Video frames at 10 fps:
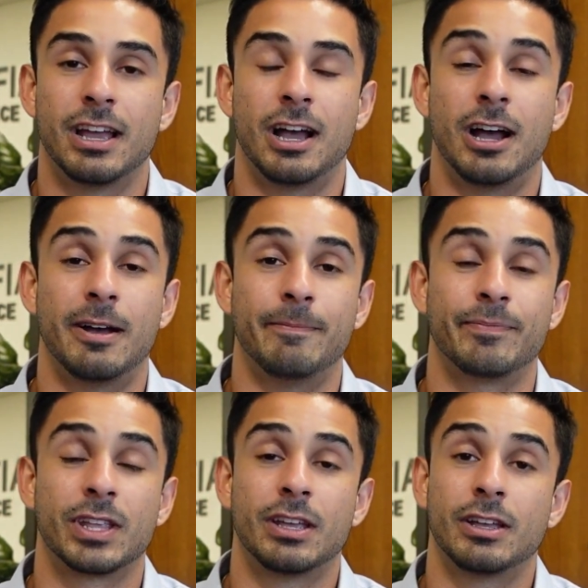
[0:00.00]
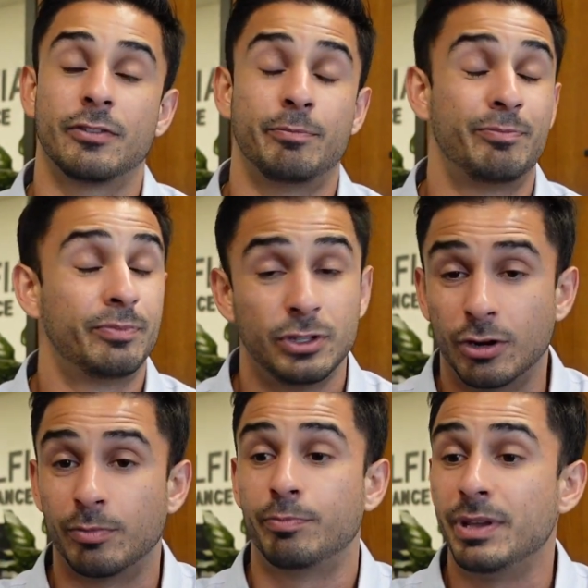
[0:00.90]

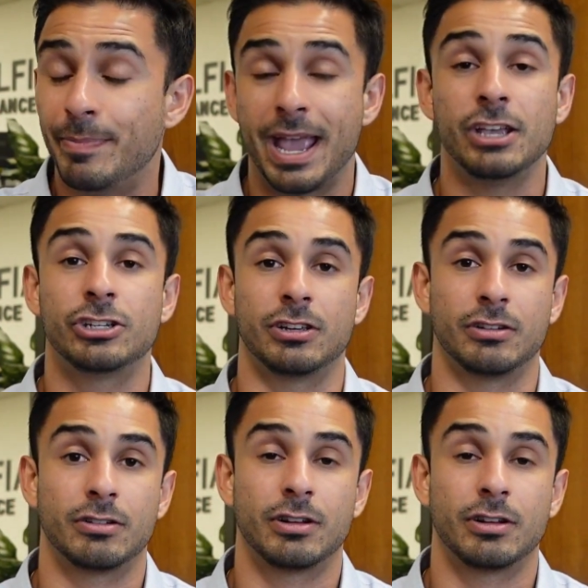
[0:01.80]
be patient